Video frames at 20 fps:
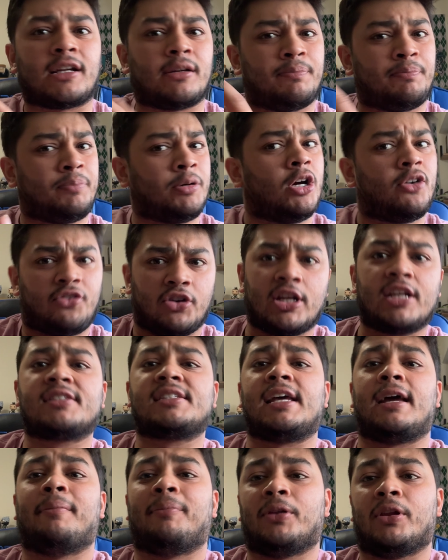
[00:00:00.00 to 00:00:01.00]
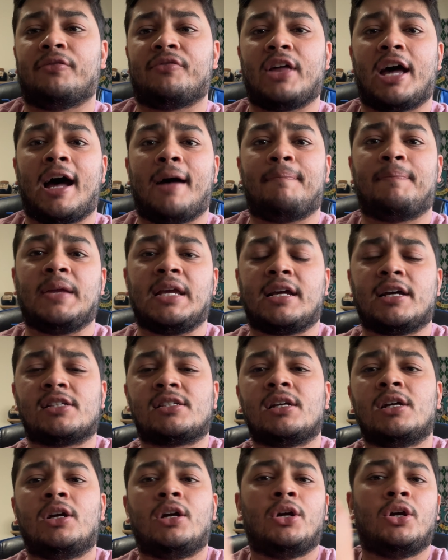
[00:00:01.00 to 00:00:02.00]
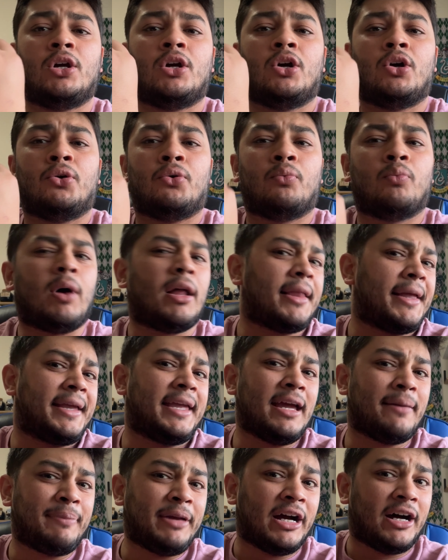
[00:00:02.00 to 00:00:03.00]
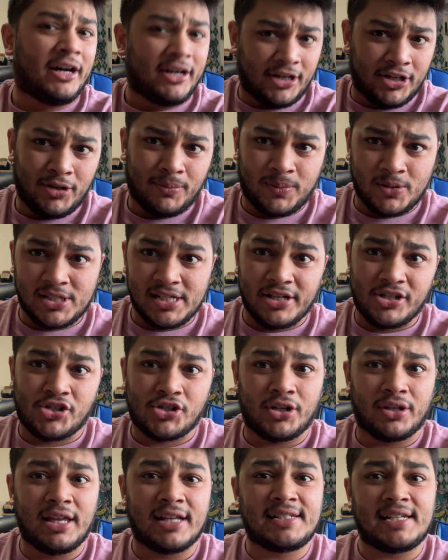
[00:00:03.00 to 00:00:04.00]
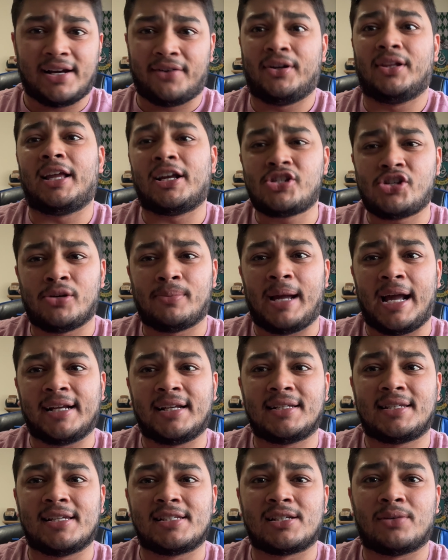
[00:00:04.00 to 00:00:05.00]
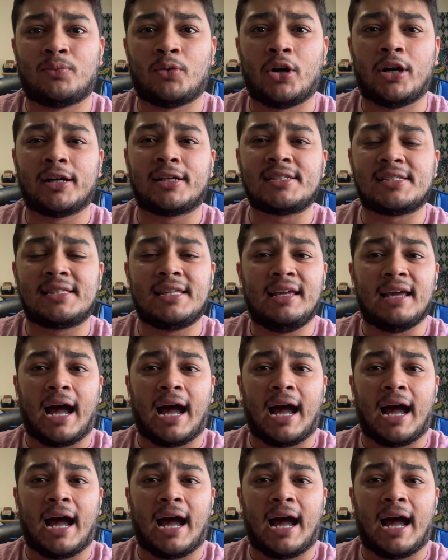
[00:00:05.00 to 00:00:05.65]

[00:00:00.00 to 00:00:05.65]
a perfect example of that, because while I can't be 100% sure that's how electromagnetism works, the